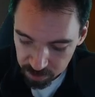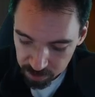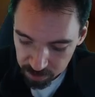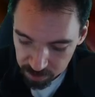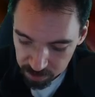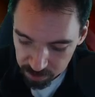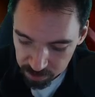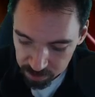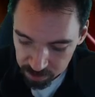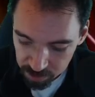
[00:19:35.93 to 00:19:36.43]

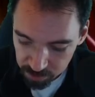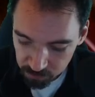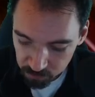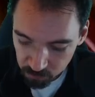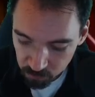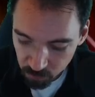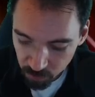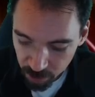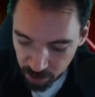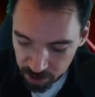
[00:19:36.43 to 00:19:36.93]
the
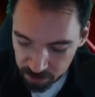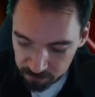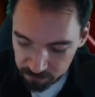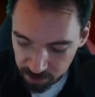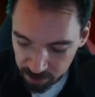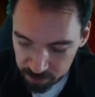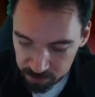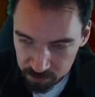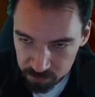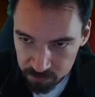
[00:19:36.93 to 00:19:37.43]
y
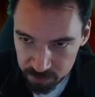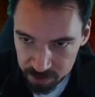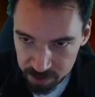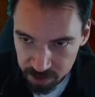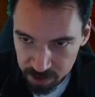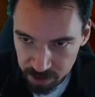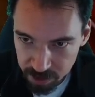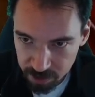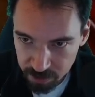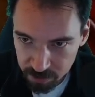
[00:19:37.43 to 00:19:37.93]
values
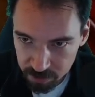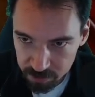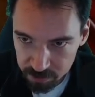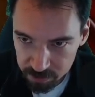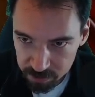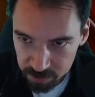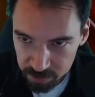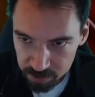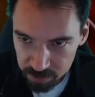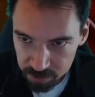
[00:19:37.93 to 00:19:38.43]
here
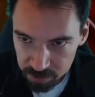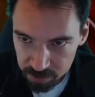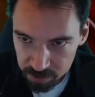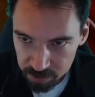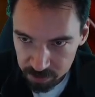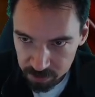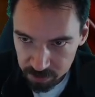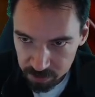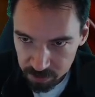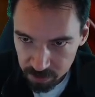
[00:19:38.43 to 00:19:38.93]

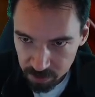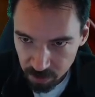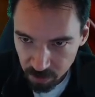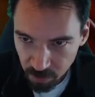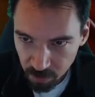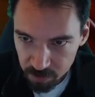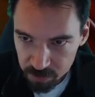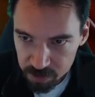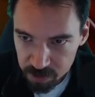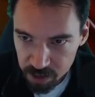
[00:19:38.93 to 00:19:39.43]

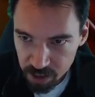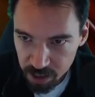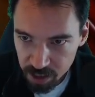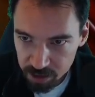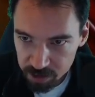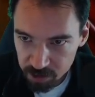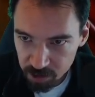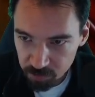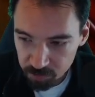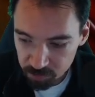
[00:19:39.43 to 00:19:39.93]
are
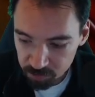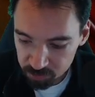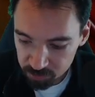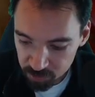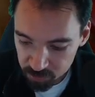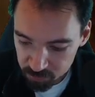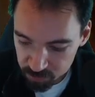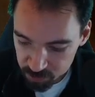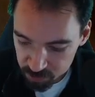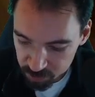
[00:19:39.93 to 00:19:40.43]
not
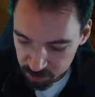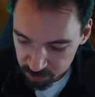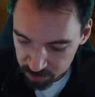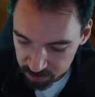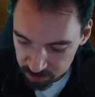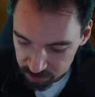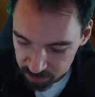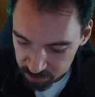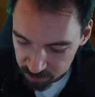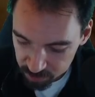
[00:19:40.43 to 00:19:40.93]
approaching
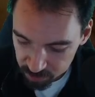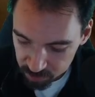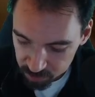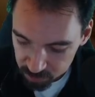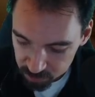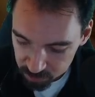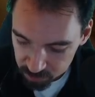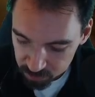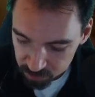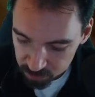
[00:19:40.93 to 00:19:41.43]

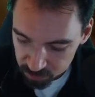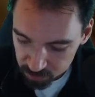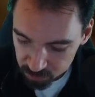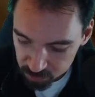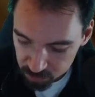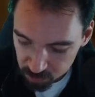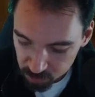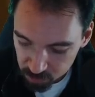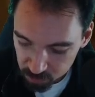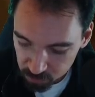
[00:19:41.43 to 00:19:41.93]

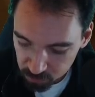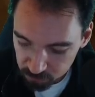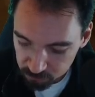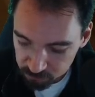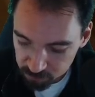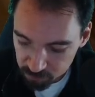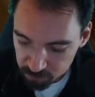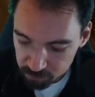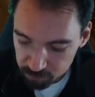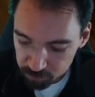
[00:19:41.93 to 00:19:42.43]
2
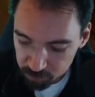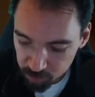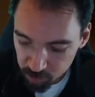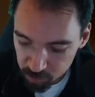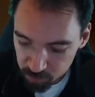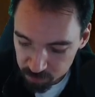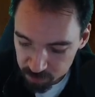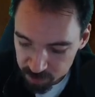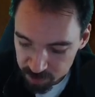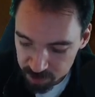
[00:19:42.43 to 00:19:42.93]
from
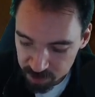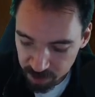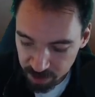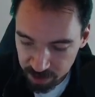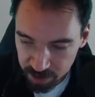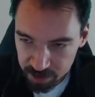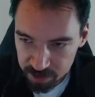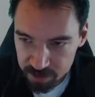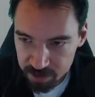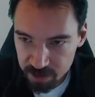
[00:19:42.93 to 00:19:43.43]
both
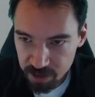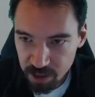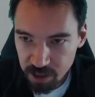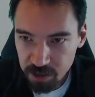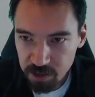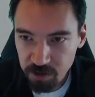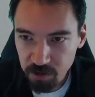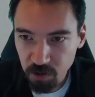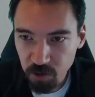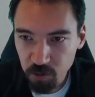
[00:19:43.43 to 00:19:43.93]
sides.
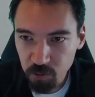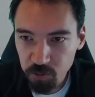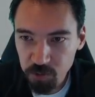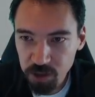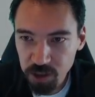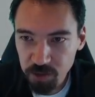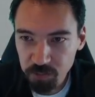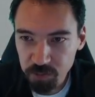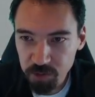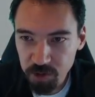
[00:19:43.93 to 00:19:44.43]
They're only
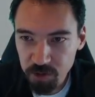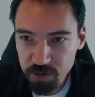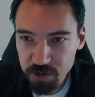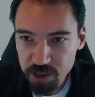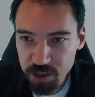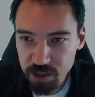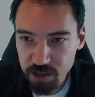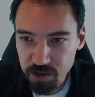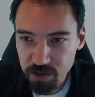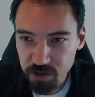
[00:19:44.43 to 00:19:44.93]

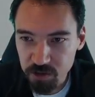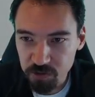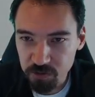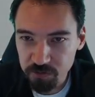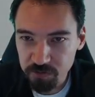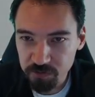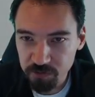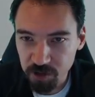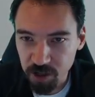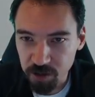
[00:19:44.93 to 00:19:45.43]
approaching 2
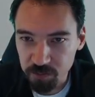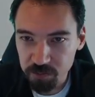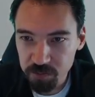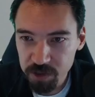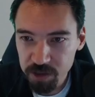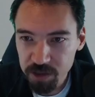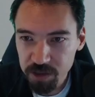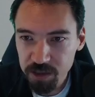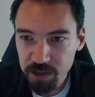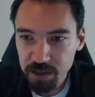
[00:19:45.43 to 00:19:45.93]
from
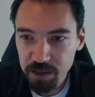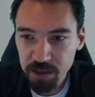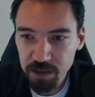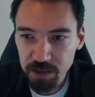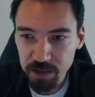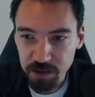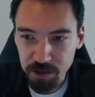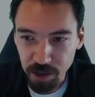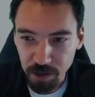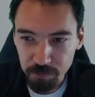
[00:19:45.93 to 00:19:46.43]

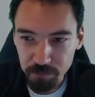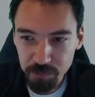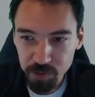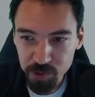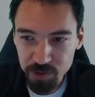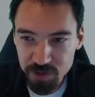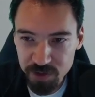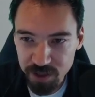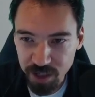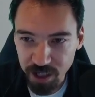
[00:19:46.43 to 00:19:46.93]

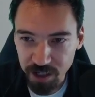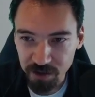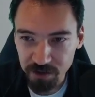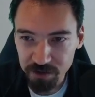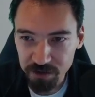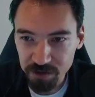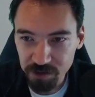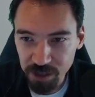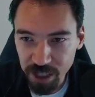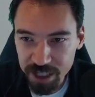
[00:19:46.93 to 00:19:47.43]
numbers that are
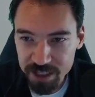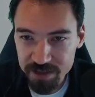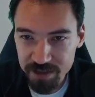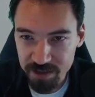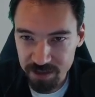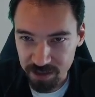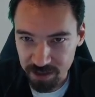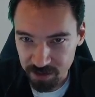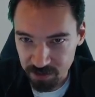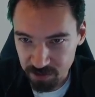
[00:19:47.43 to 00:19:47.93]
less
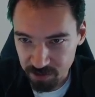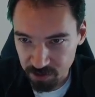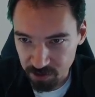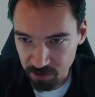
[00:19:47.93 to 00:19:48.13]
than 2.